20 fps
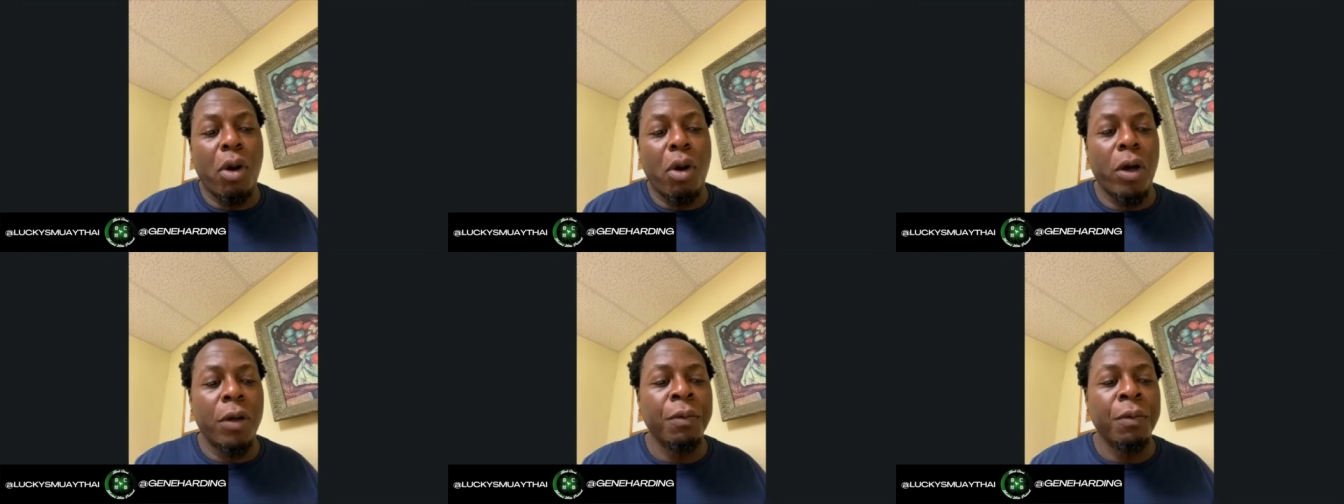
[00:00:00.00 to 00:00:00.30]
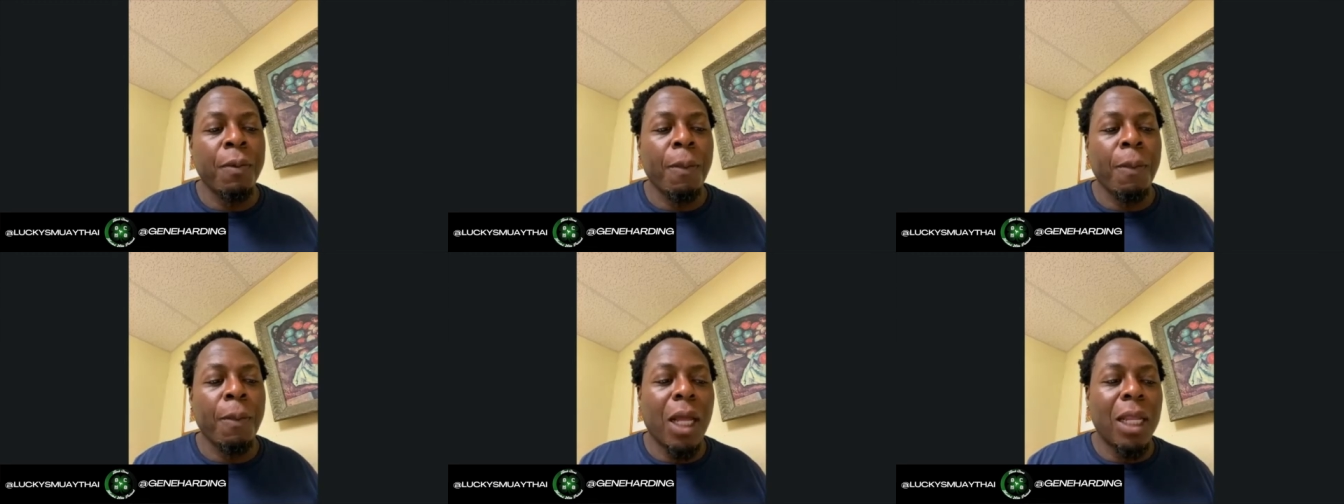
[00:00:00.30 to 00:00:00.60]
part.
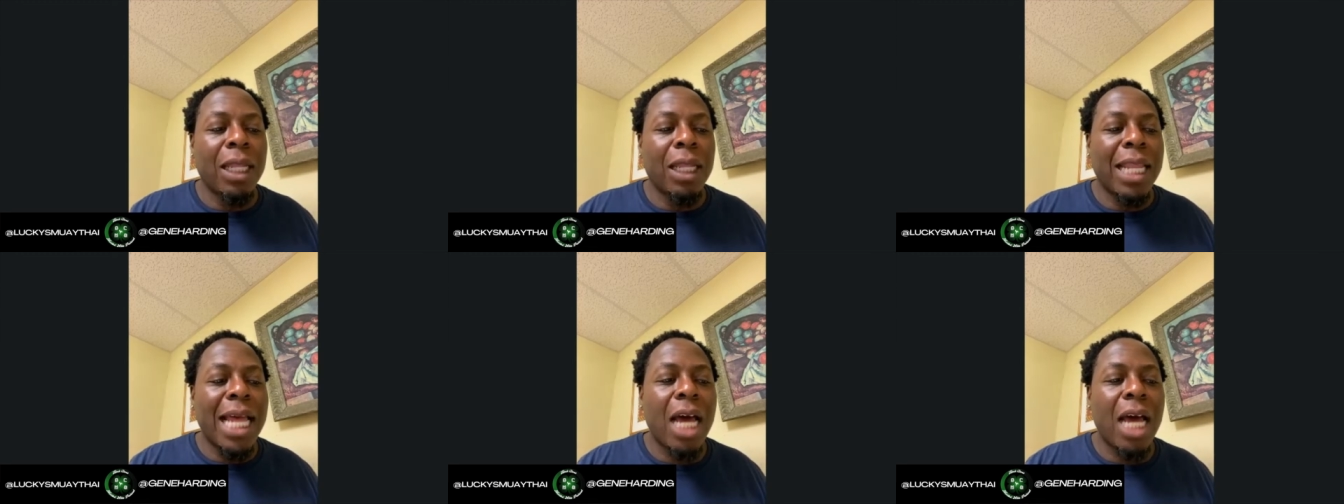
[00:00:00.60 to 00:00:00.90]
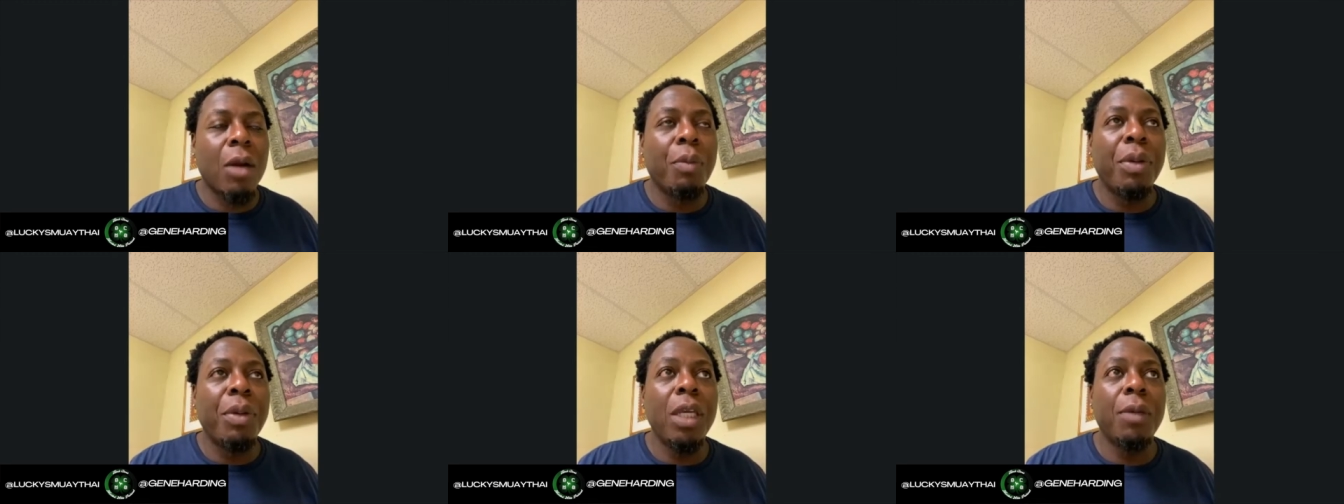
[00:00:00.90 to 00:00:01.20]
A
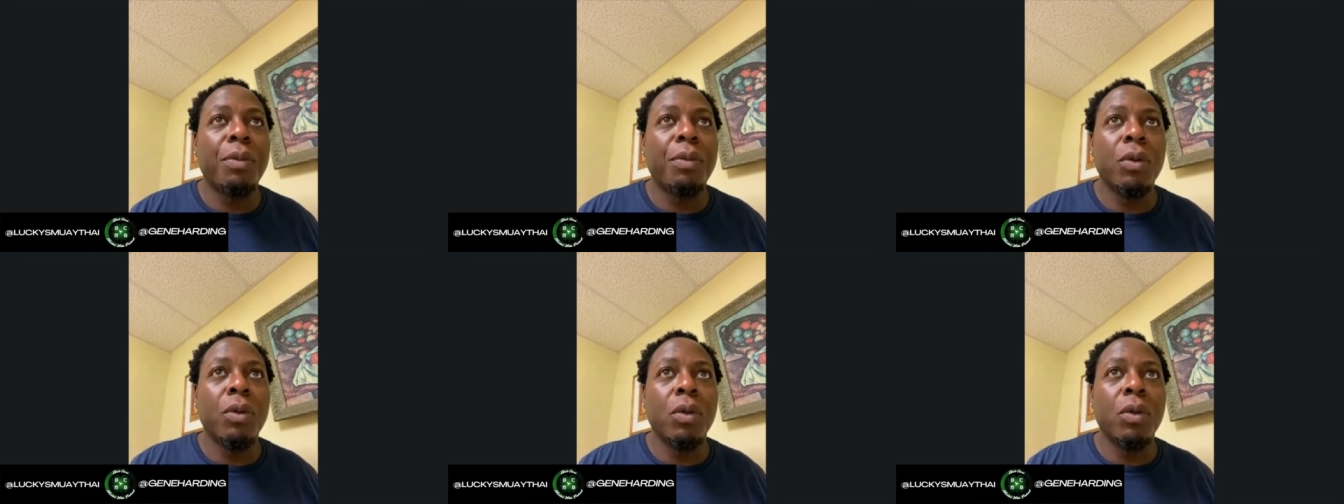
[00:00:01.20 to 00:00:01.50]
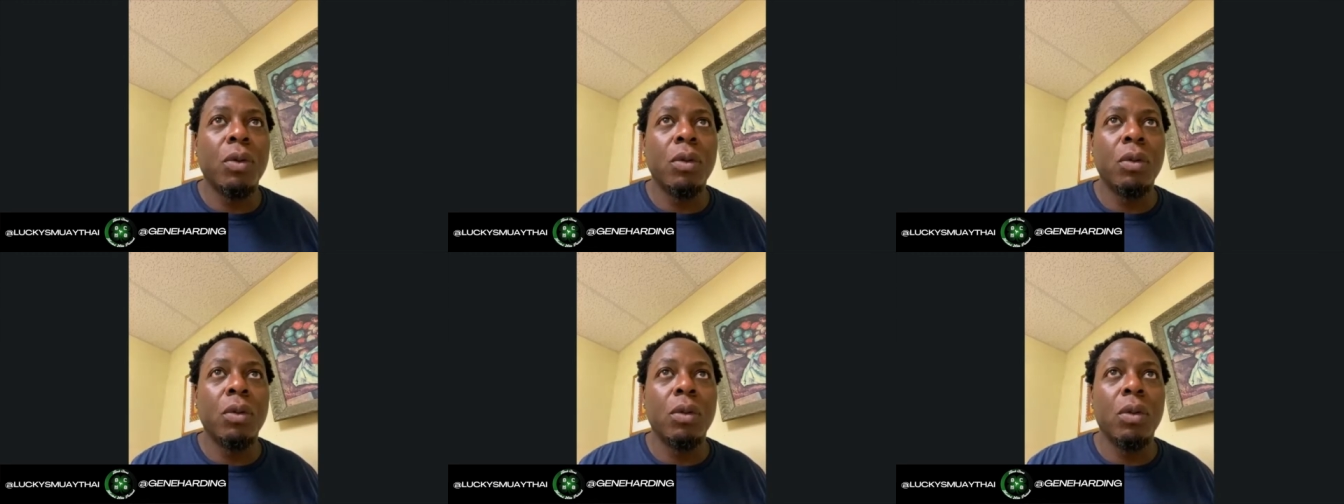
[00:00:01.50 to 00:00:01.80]
lot of
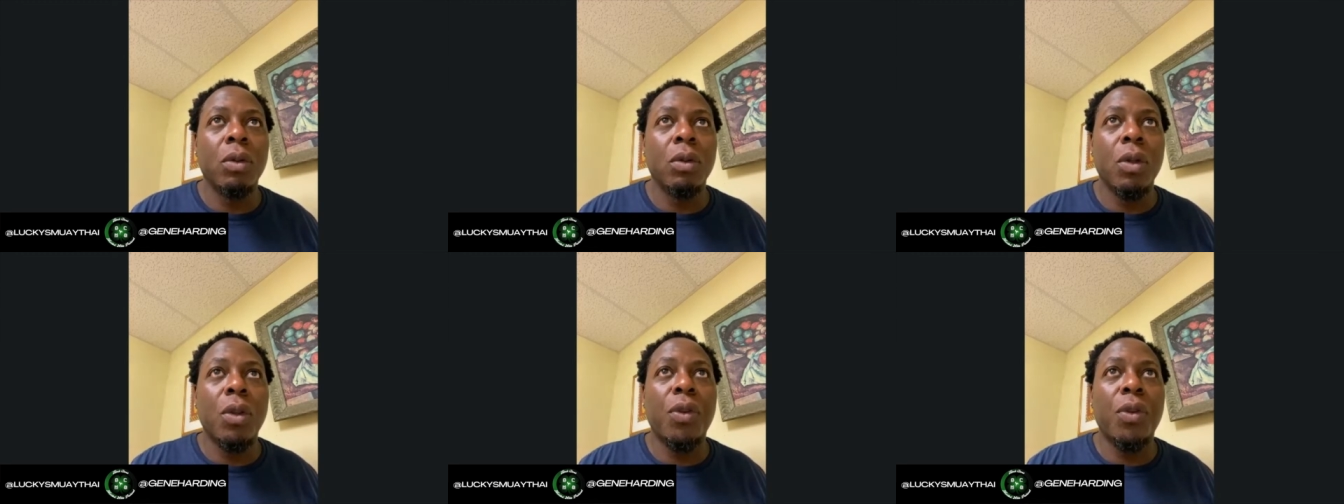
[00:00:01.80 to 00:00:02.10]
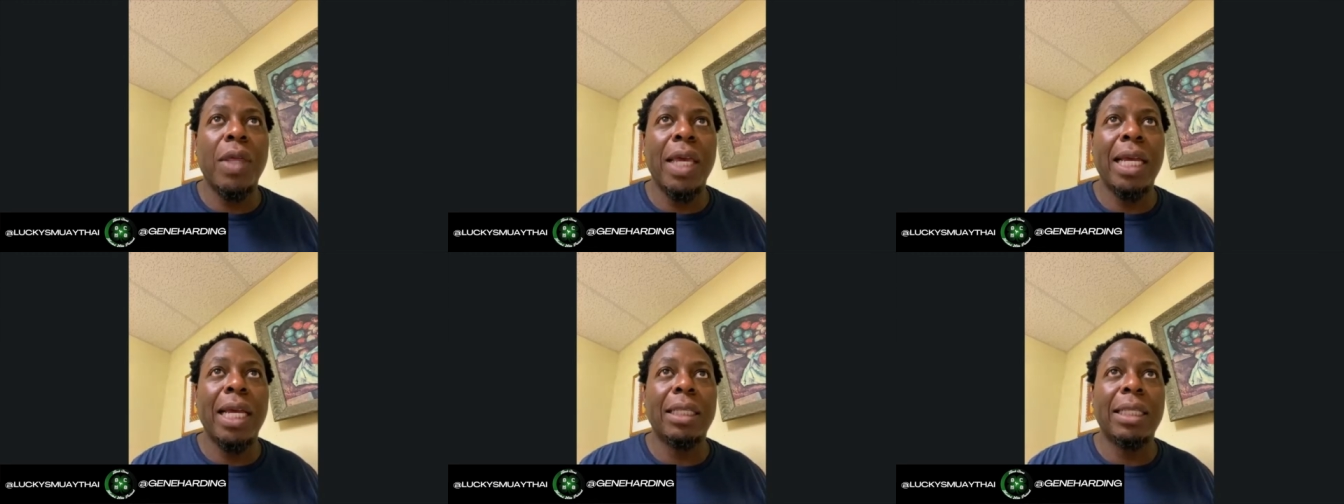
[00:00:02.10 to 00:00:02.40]
people
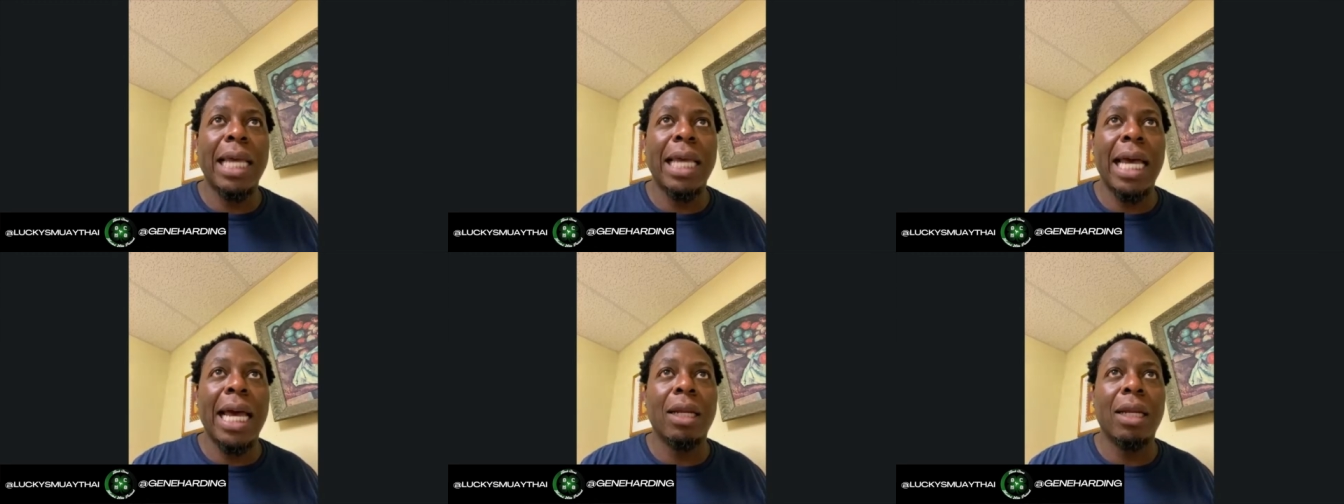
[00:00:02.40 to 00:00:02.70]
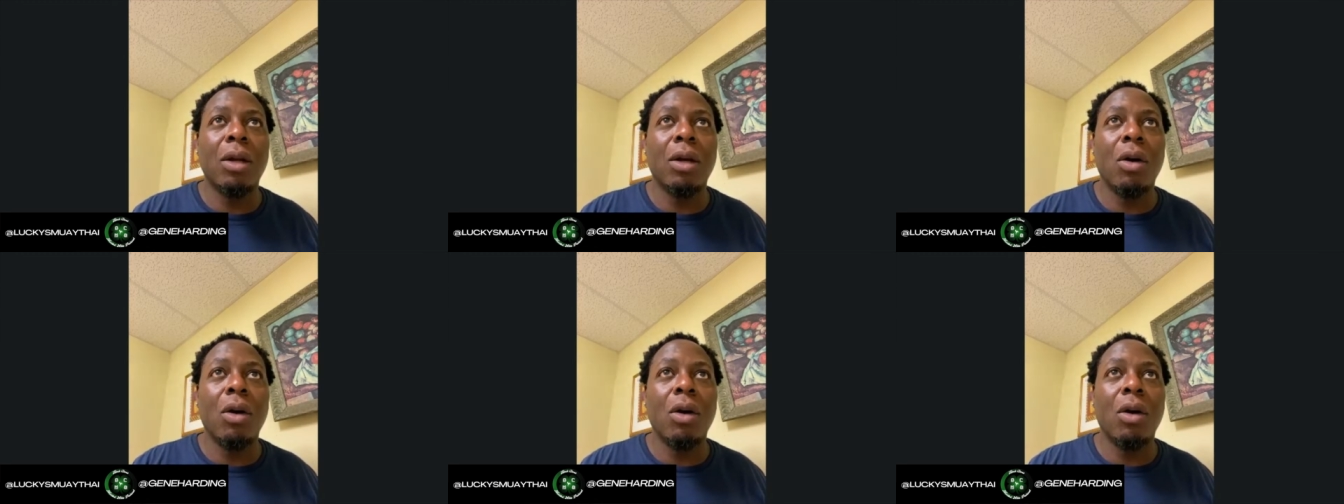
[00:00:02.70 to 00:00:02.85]
think that